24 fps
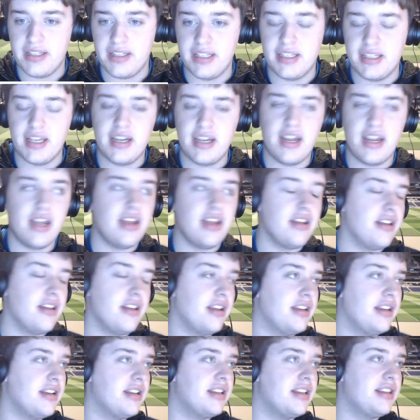He said
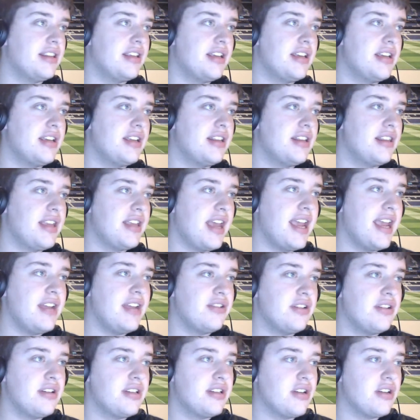uh, the, the
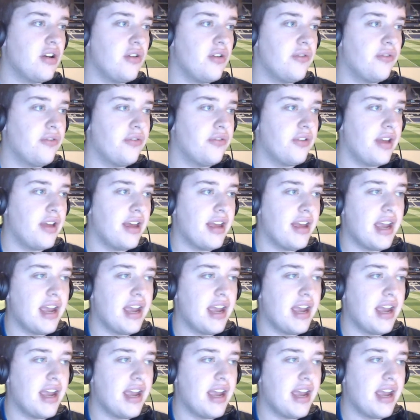agent of uh,